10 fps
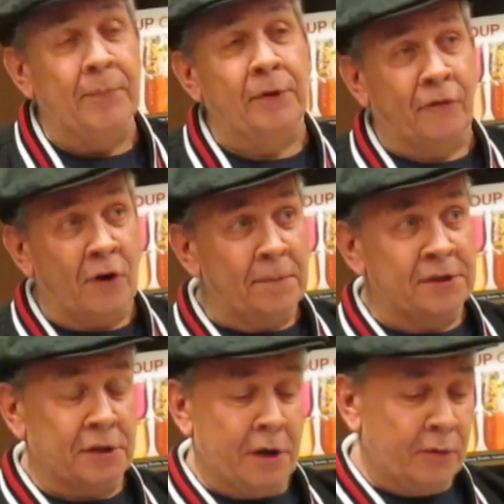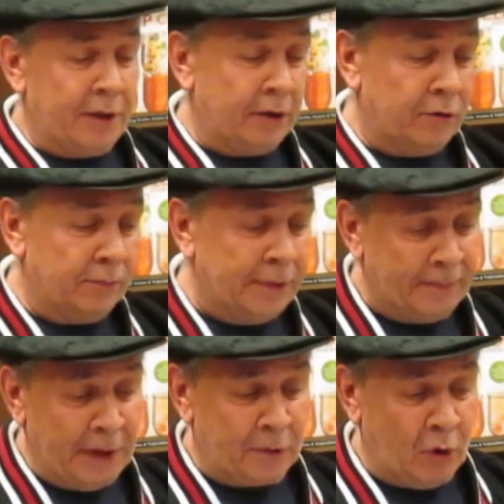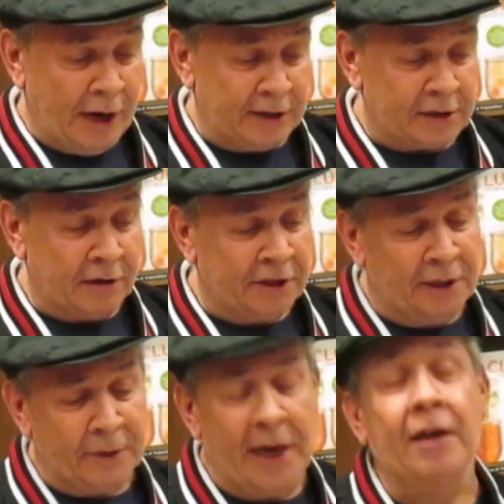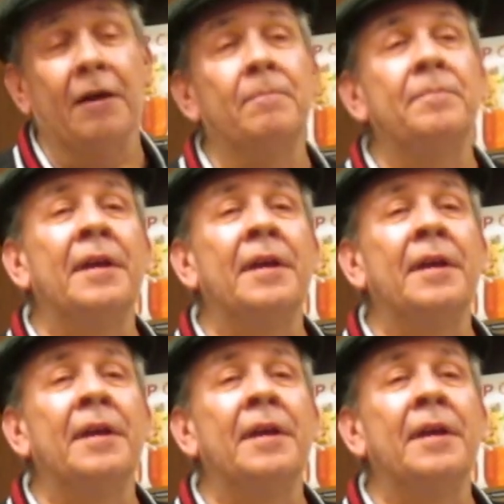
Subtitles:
performed the song with our group hip hop choirs called Keep Your Head Up.